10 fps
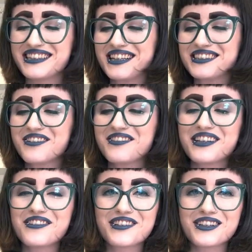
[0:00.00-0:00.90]
I don't
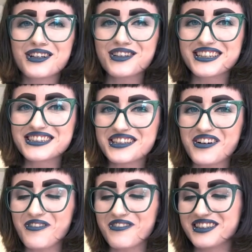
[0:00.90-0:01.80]
really want to cut this
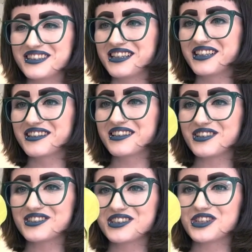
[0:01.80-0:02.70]
off and then
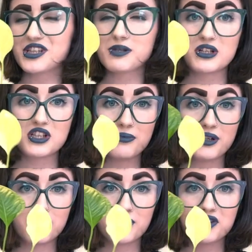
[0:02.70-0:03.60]
cause an issue, especially
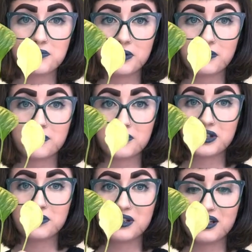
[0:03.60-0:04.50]
when I've got this beautiful
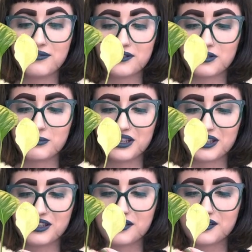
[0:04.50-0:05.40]
new leaf
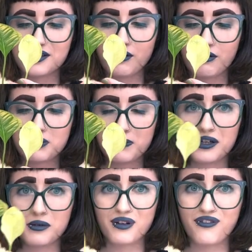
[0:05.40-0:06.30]
coming. So I've
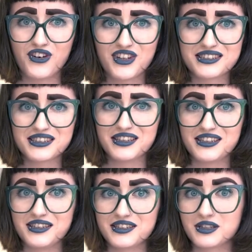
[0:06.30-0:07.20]
sprayed it with
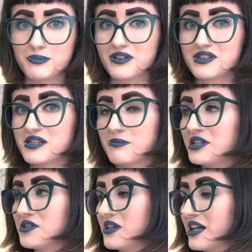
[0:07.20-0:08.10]
fungicide. To be honest, I
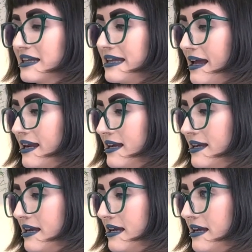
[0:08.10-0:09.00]
might do that
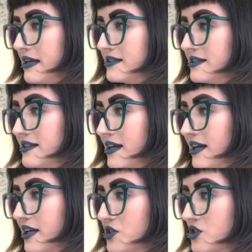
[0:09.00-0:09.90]
again
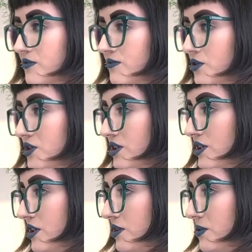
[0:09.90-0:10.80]
today and just avoid the
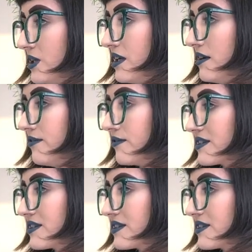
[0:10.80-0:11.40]
new leaf.